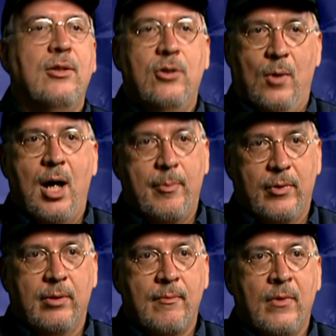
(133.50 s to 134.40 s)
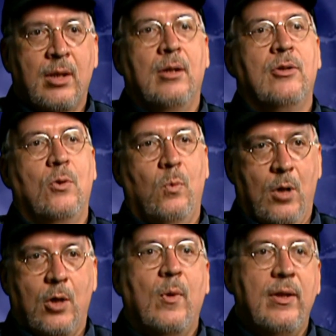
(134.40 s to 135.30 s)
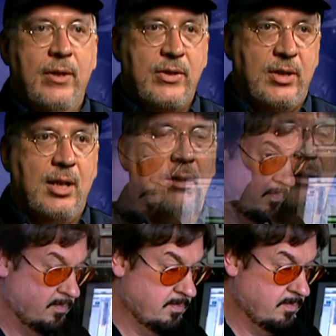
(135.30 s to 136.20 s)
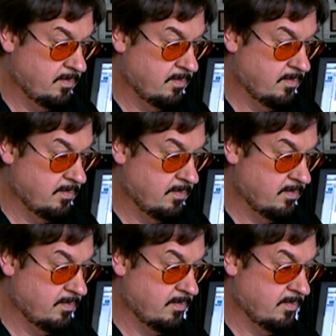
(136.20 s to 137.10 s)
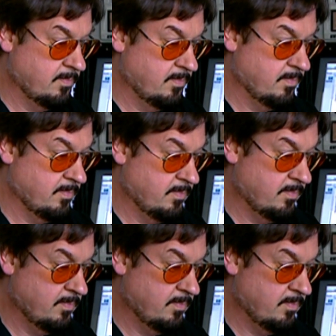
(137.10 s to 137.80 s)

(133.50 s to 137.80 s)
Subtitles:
into opera, to work with the scene, and to push the dramatic